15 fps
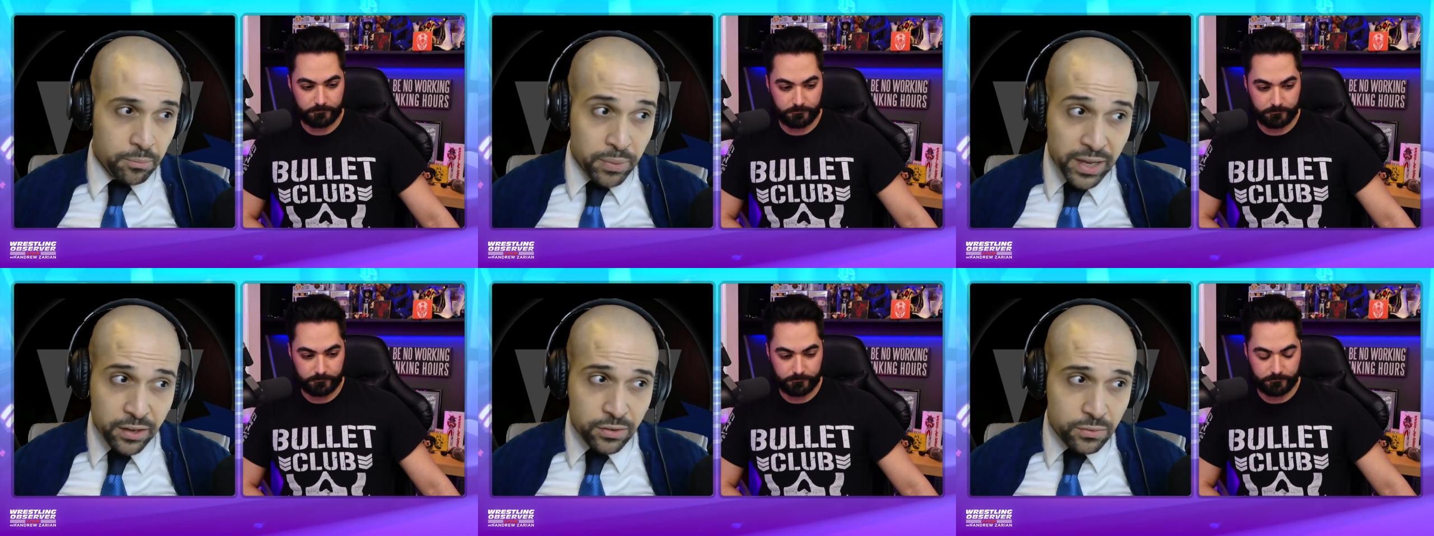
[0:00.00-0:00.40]
Speaker 1: the
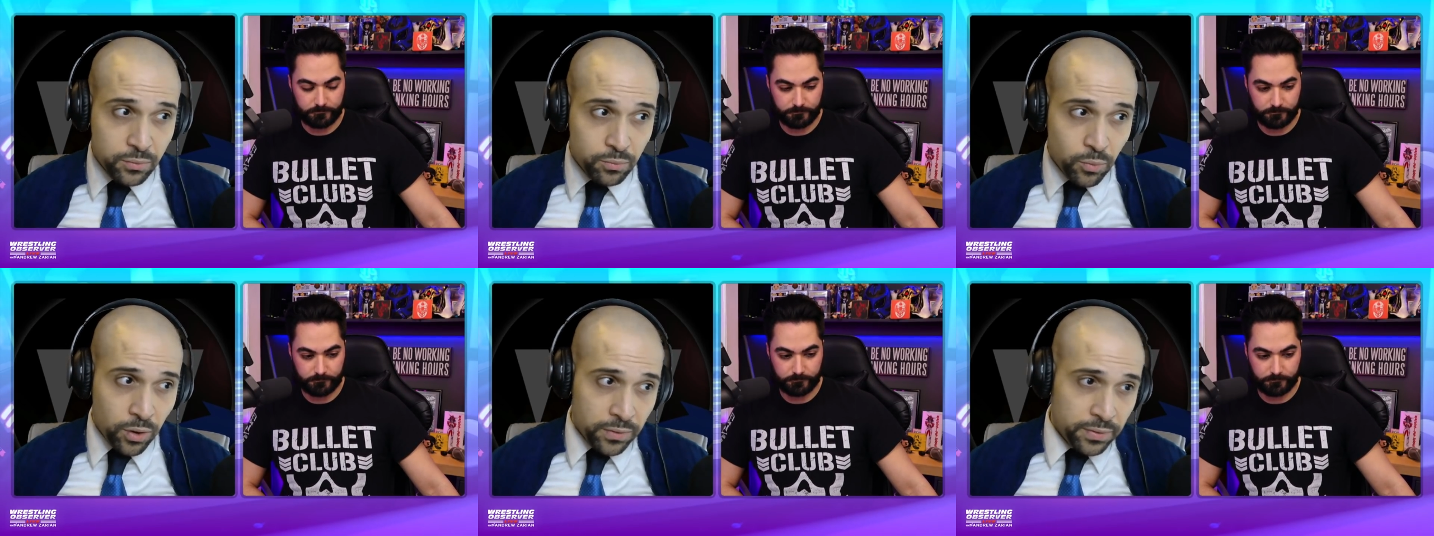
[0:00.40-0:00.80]

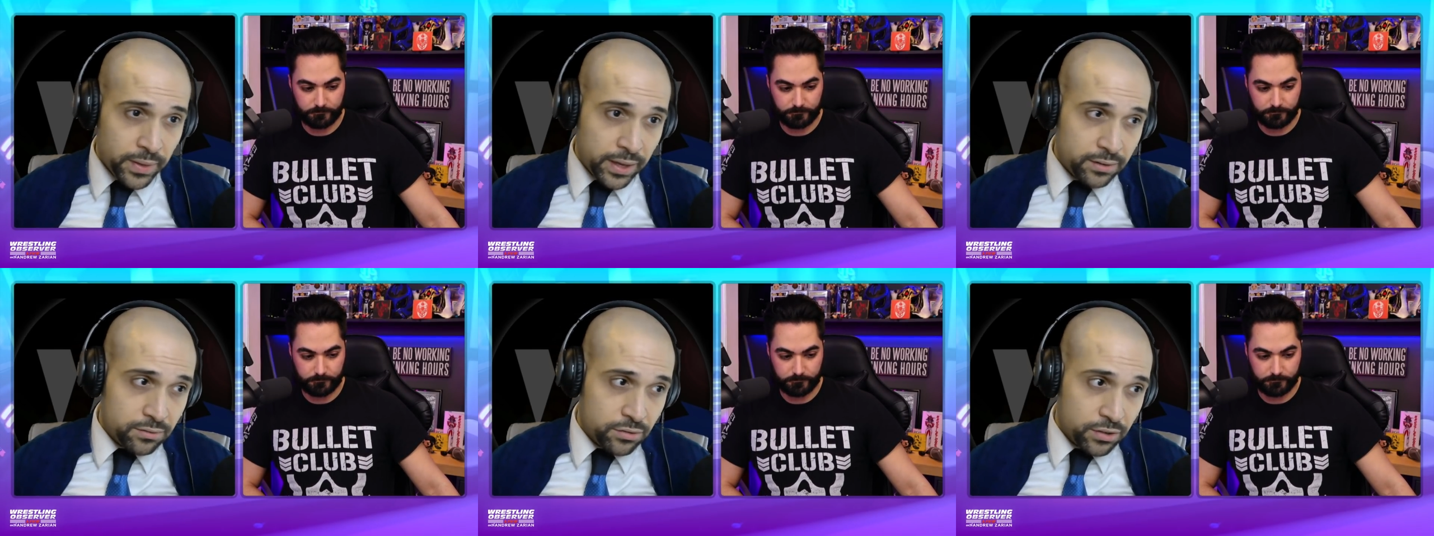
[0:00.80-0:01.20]
biggest
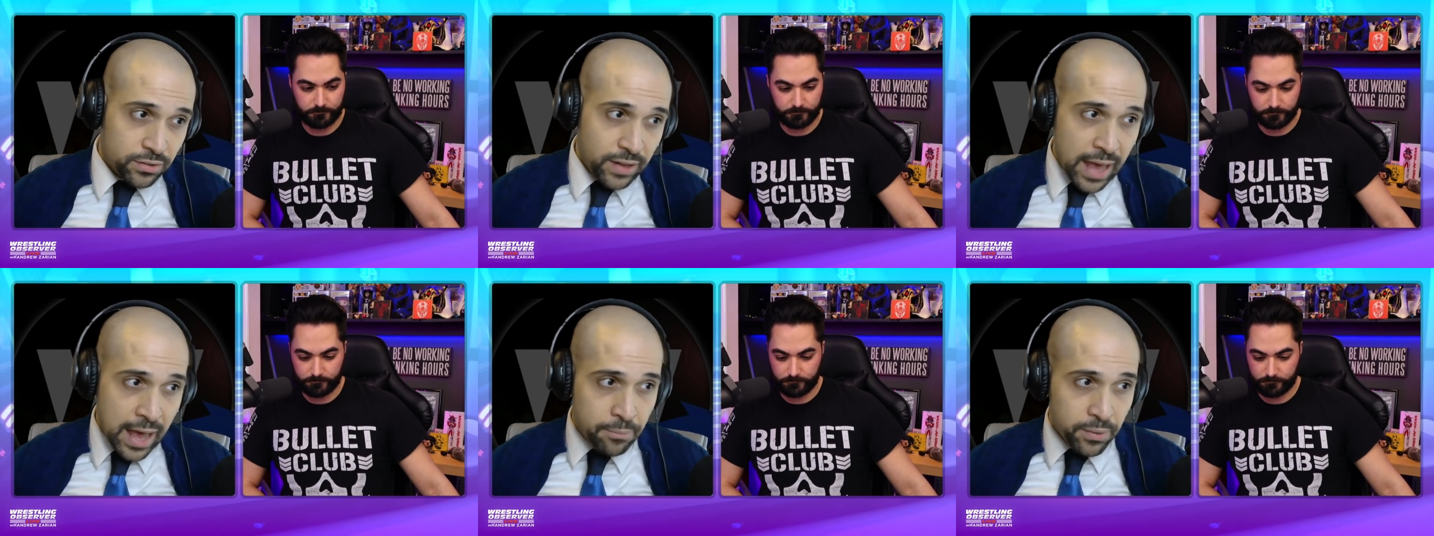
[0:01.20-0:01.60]
one that
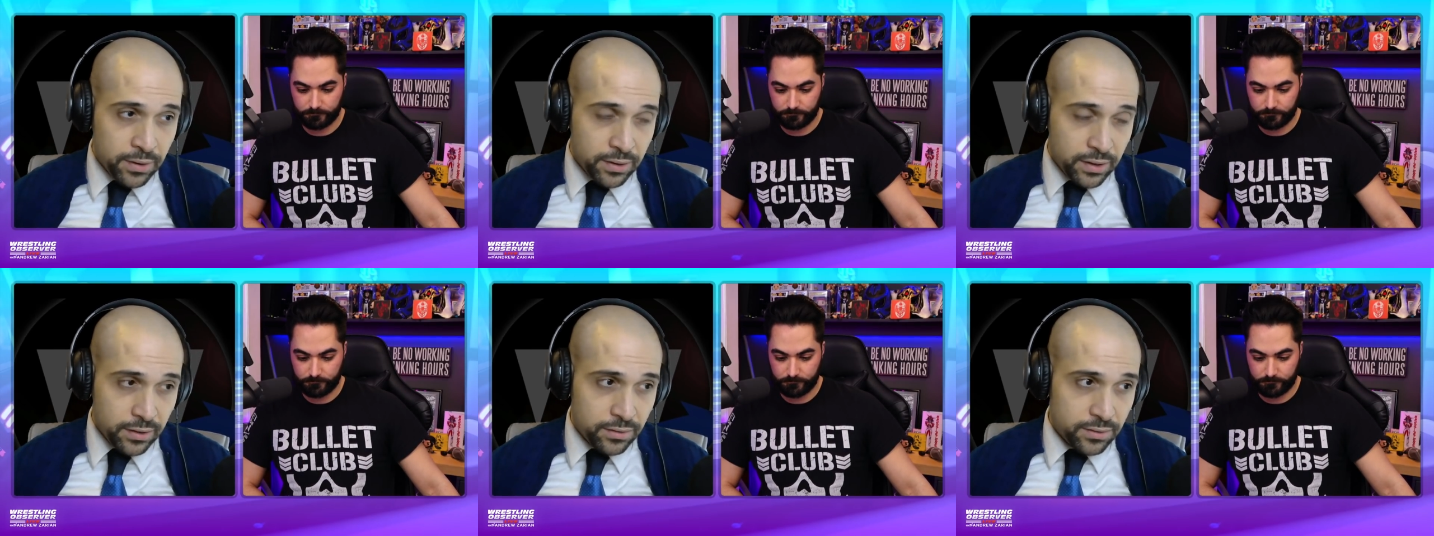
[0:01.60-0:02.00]
just
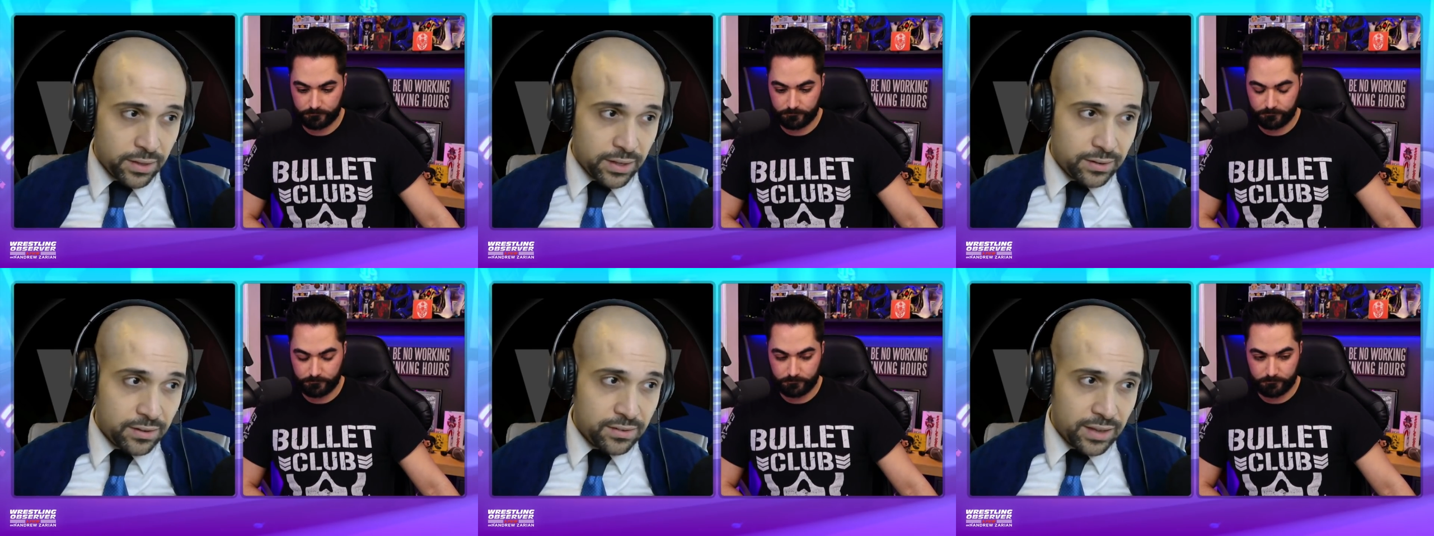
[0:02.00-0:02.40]
happened
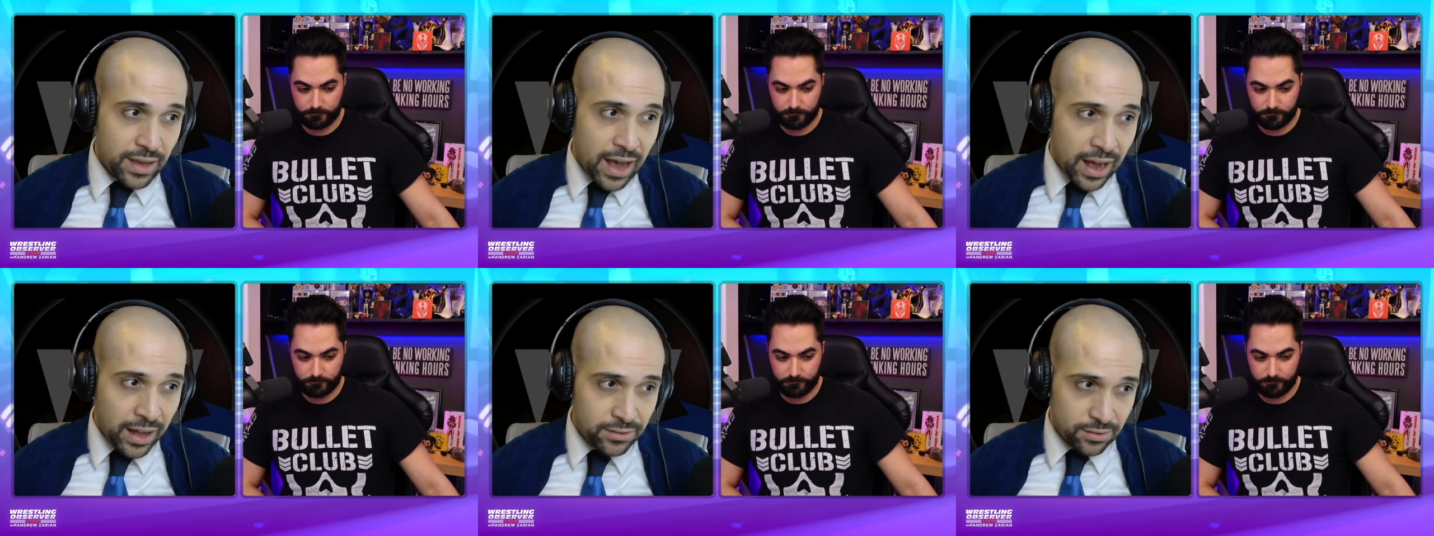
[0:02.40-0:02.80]
is the
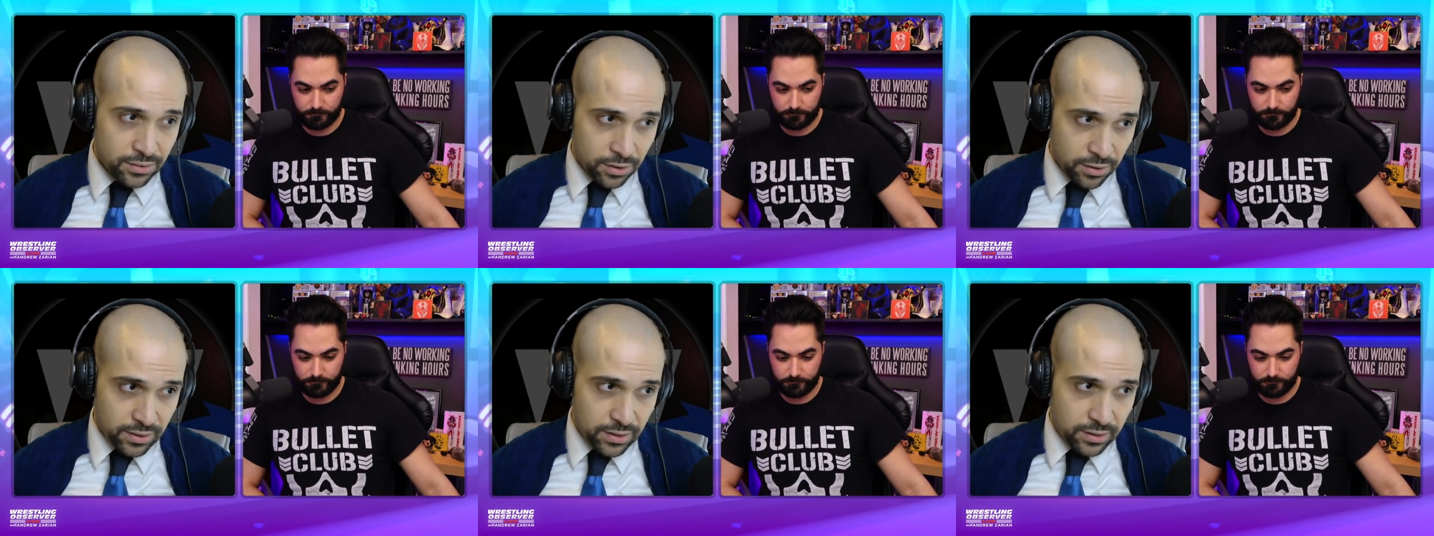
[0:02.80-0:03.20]
Disney
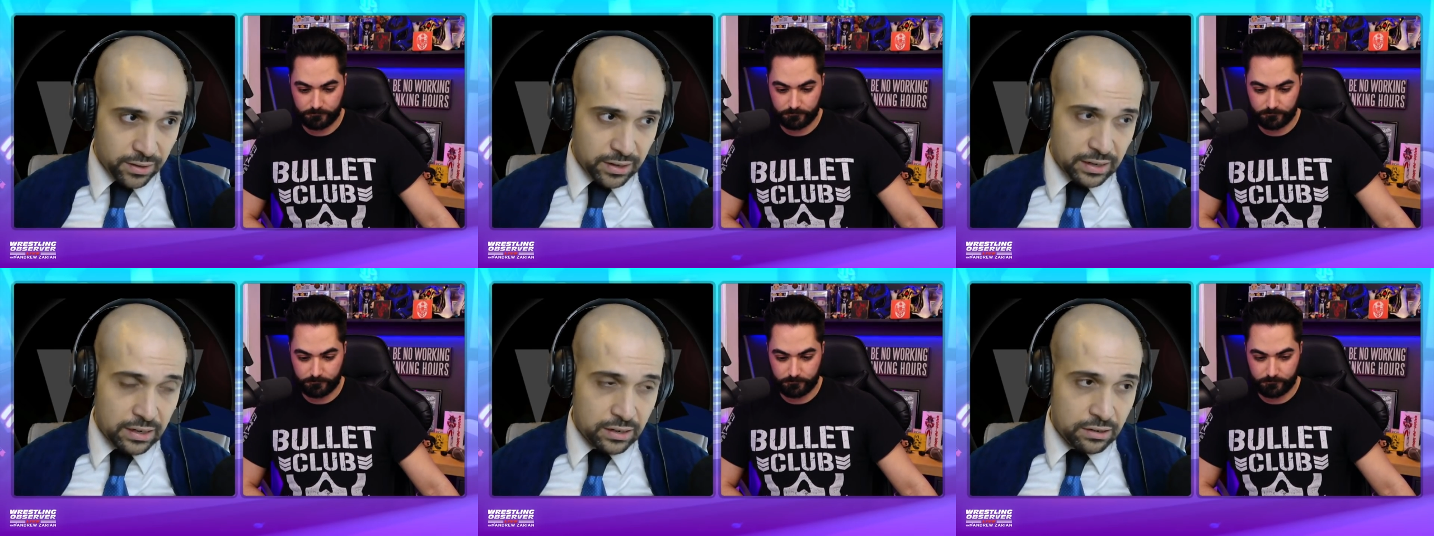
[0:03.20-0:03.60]
Hotstar deal
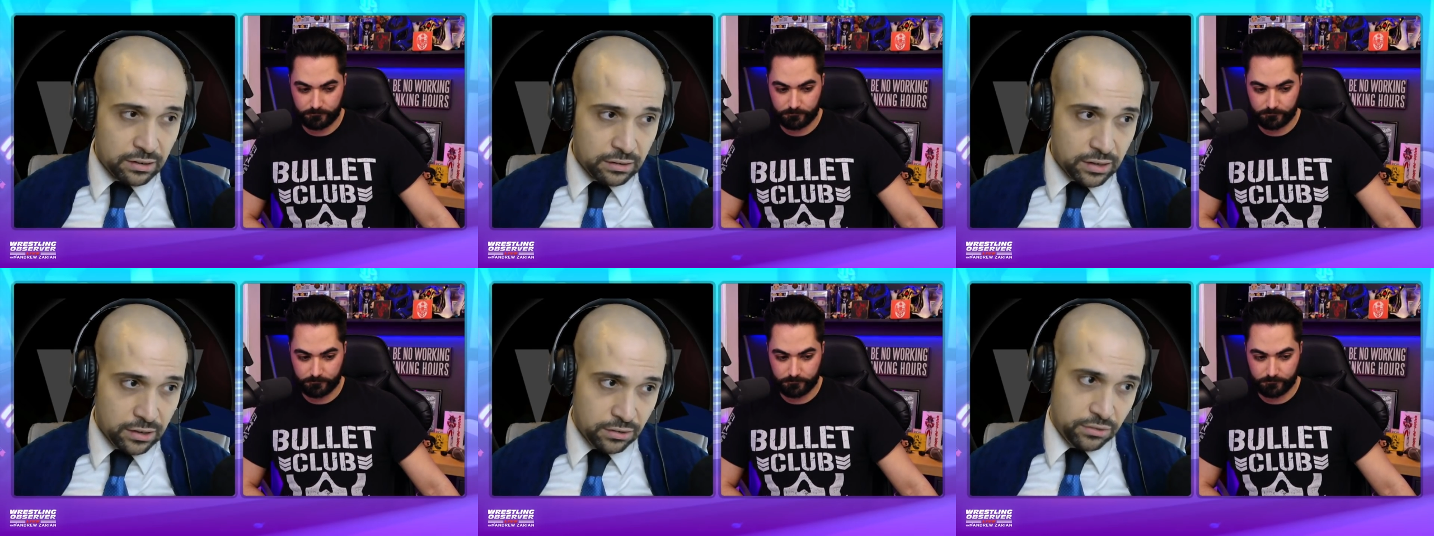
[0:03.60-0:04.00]
in
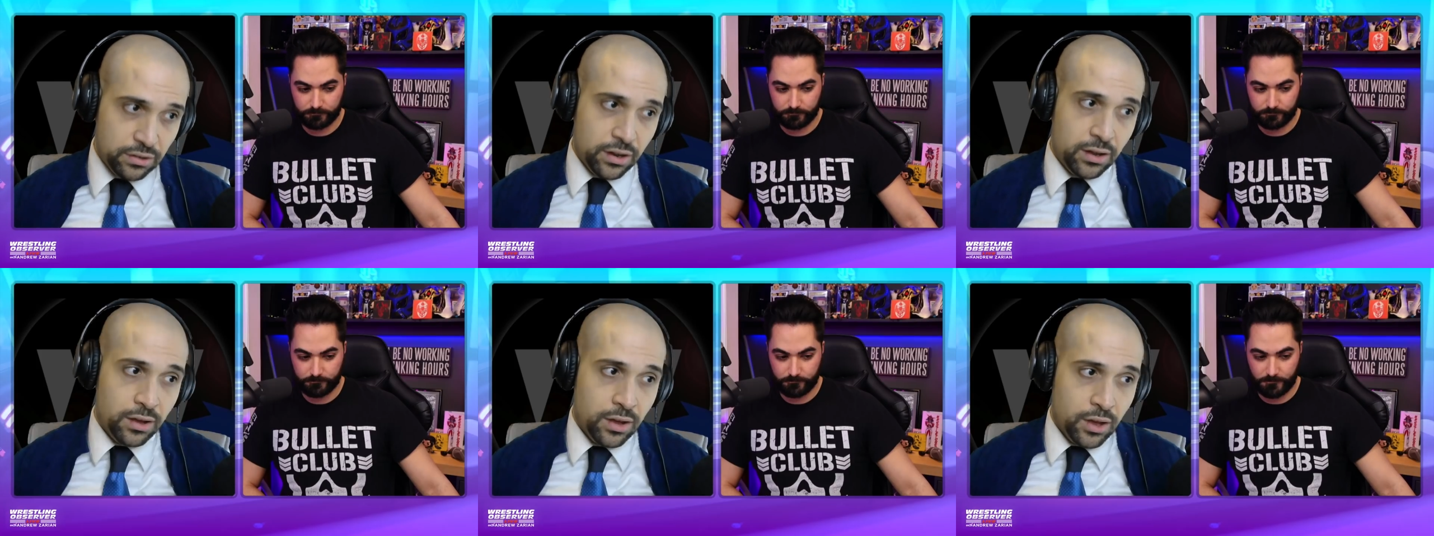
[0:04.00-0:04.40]

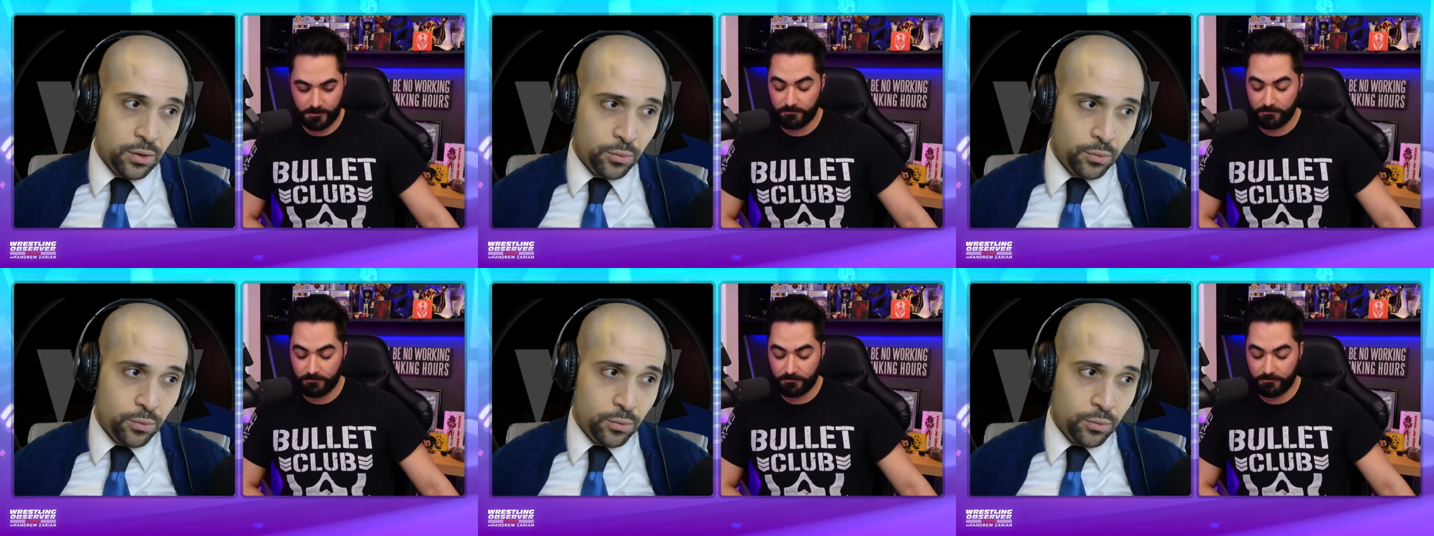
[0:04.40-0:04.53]
Indonesia.